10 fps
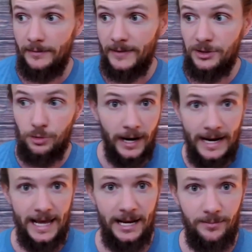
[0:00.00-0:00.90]
that's what
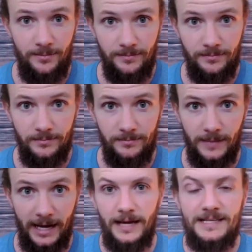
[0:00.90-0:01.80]
I did.
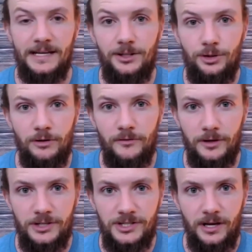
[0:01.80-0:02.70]
I said,
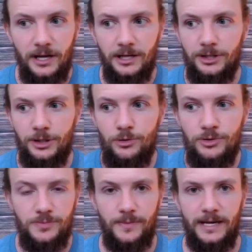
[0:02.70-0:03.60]
universe,
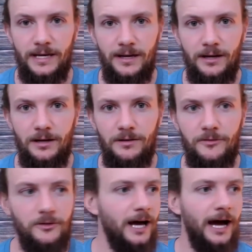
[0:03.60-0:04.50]
use me
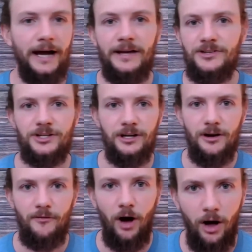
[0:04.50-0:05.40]
for the highest good
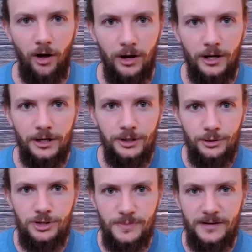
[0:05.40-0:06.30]
of all.
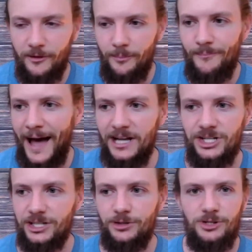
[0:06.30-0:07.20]
Use me for
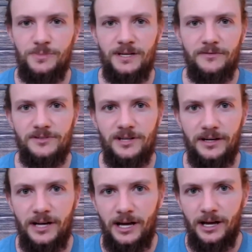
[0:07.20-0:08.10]
magic. Use me
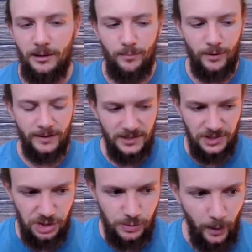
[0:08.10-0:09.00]
to bring the
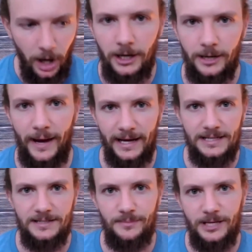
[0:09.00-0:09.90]
spark back
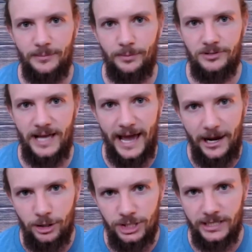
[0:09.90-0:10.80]
into people's
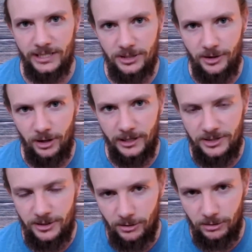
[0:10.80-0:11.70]
energy, into
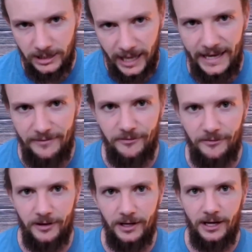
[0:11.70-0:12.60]
their
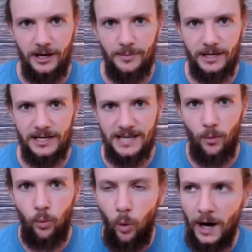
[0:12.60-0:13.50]
life, because I
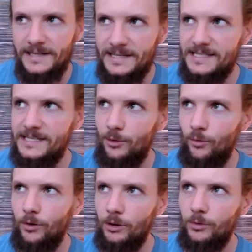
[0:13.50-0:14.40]
want to see a
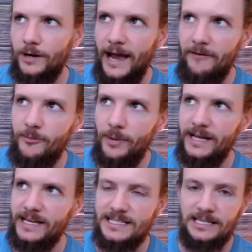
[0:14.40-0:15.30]
world where
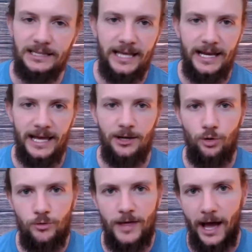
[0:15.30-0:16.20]
everybody is lit in
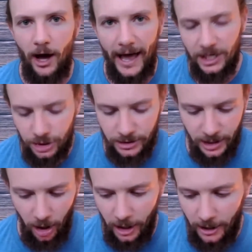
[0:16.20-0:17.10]
who they actually
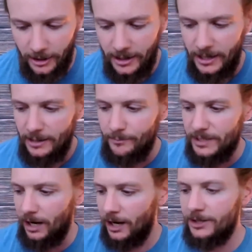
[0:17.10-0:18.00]
are,
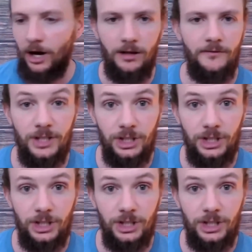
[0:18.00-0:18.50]
beyond all of the